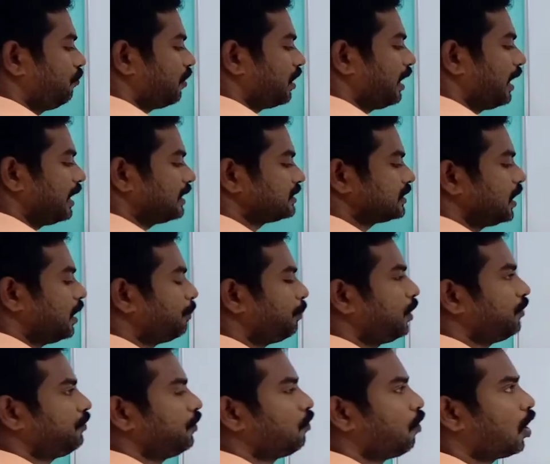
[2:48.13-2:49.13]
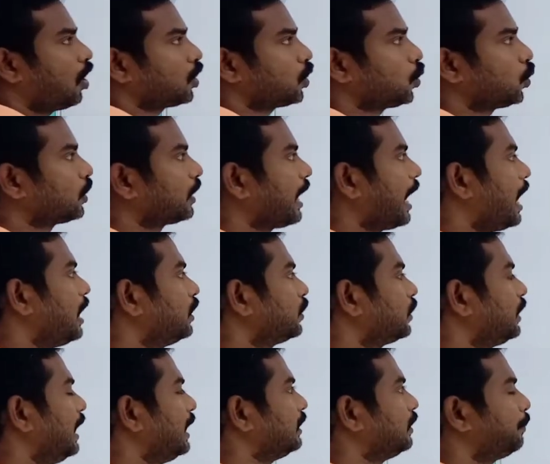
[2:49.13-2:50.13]
For an example, if you want to
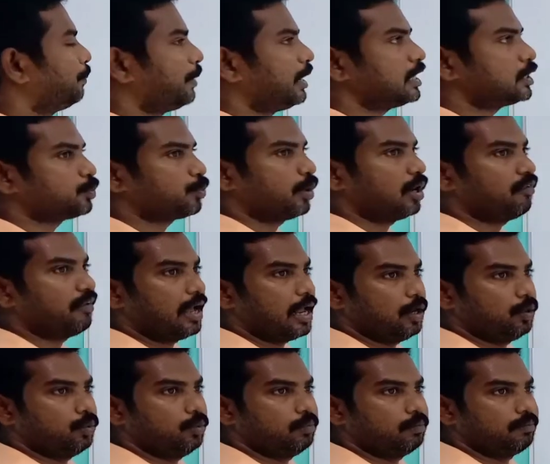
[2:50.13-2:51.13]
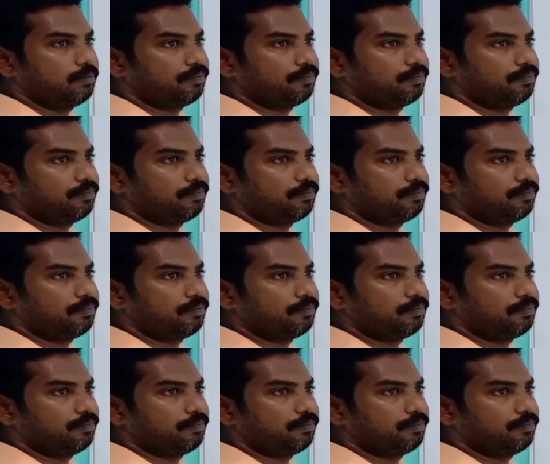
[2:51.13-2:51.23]
calculate the principal value